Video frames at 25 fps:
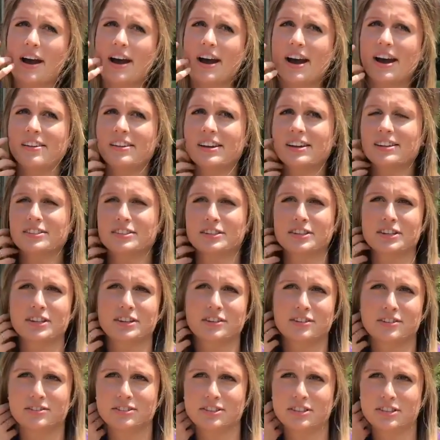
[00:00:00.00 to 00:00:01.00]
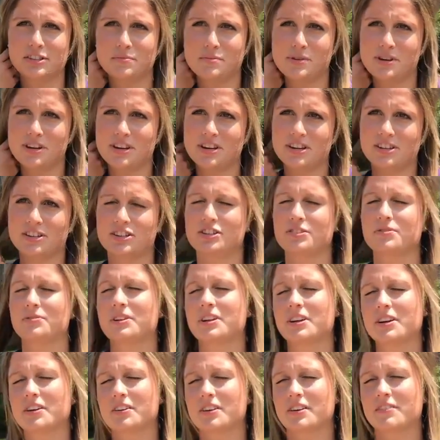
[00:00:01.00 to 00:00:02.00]
I like to go to the beach.
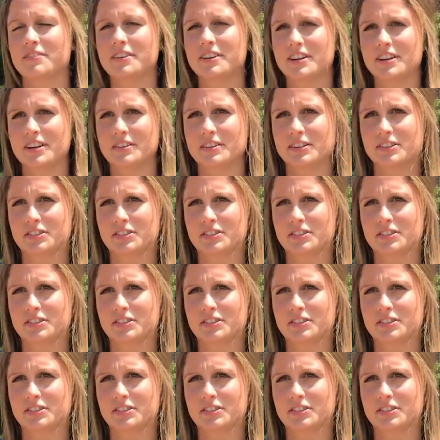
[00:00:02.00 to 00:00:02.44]
We go every year.